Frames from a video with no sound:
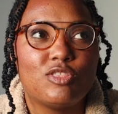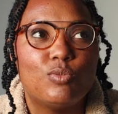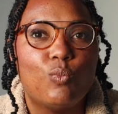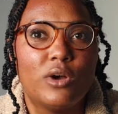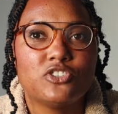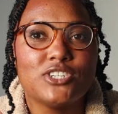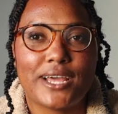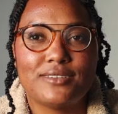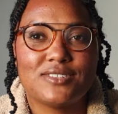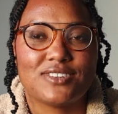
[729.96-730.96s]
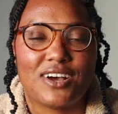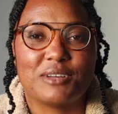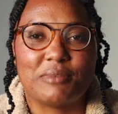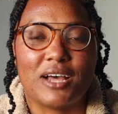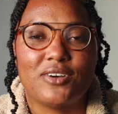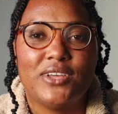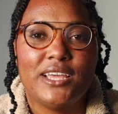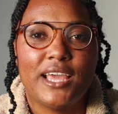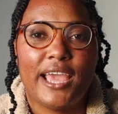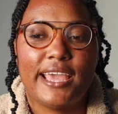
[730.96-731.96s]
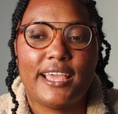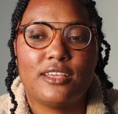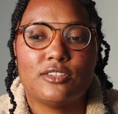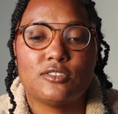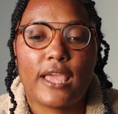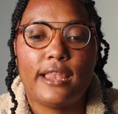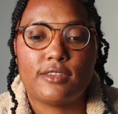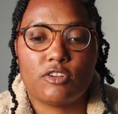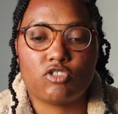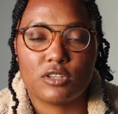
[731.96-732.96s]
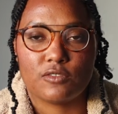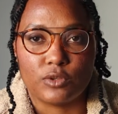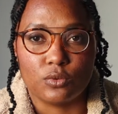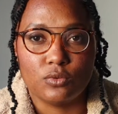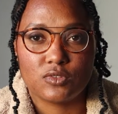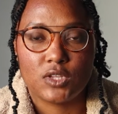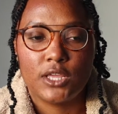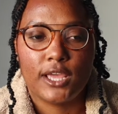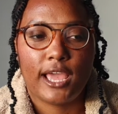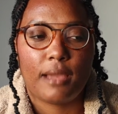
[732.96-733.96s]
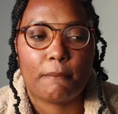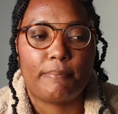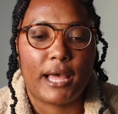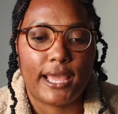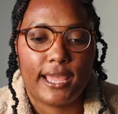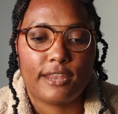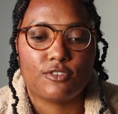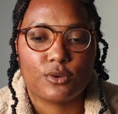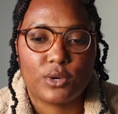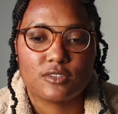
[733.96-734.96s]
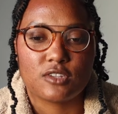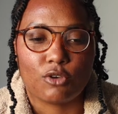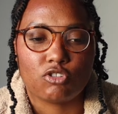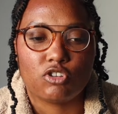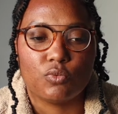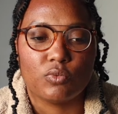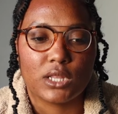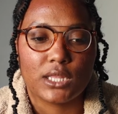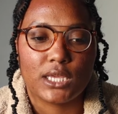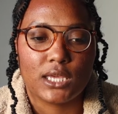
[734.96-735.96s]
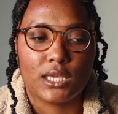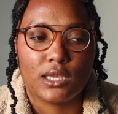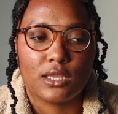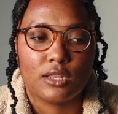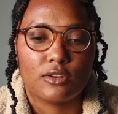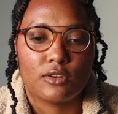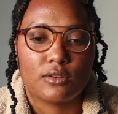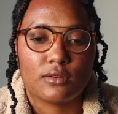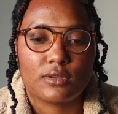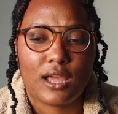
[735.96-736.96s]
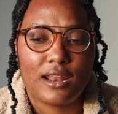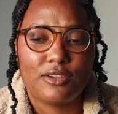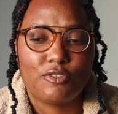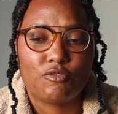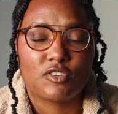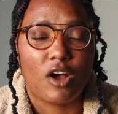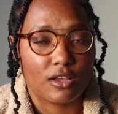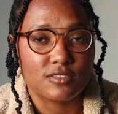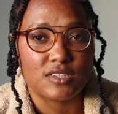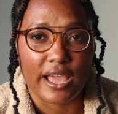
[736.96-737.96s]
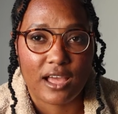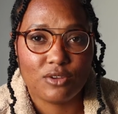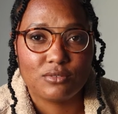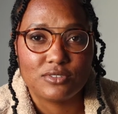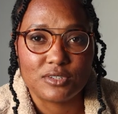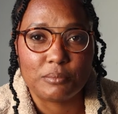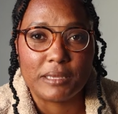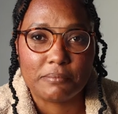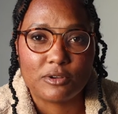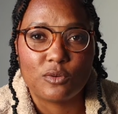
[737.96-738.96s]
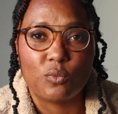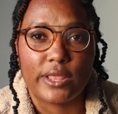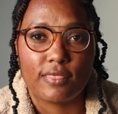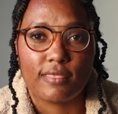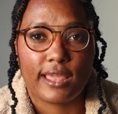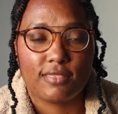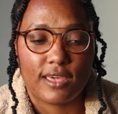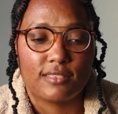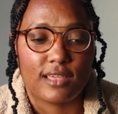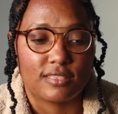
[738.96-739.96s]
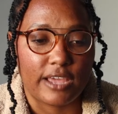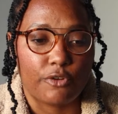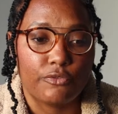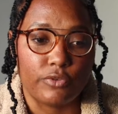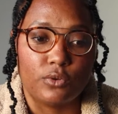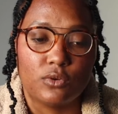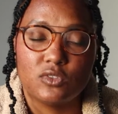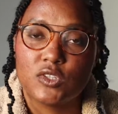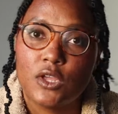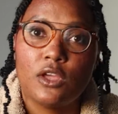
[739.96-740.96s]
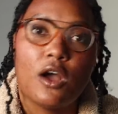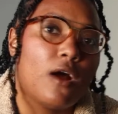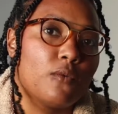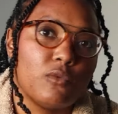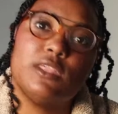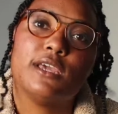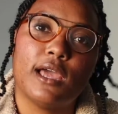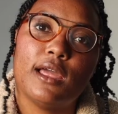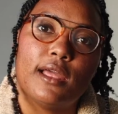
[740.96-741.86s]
what she likes to talk about is indigenous foods. But in doing so, she really kind of talks down to people when they think that their foods are really